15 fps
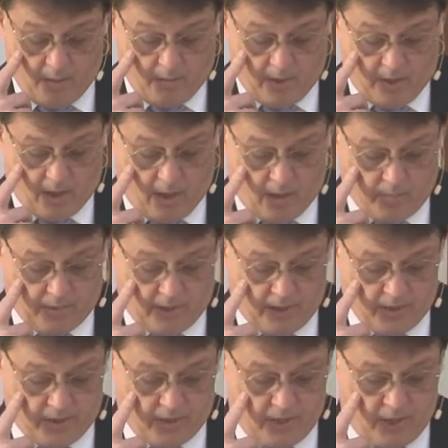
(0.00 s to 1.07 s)
May God
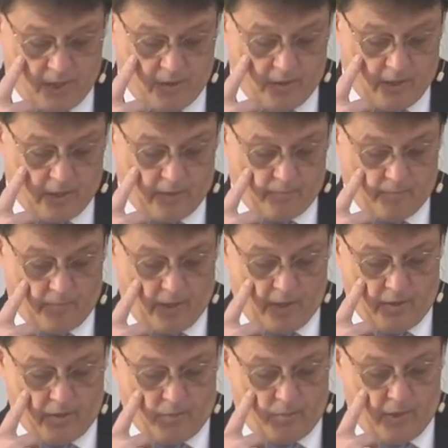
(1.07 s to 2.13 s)
bless the hearing
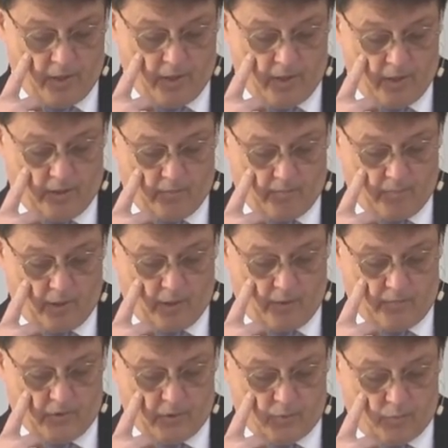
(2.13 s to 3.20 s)
and the reading
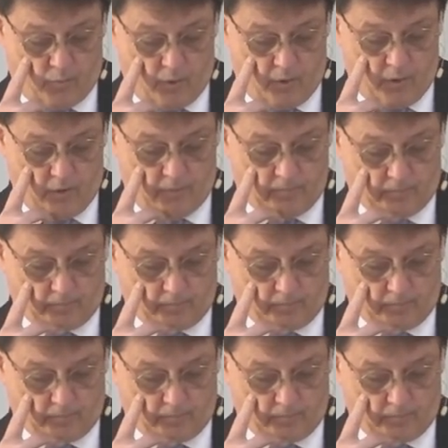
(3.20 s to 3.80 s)
of his word.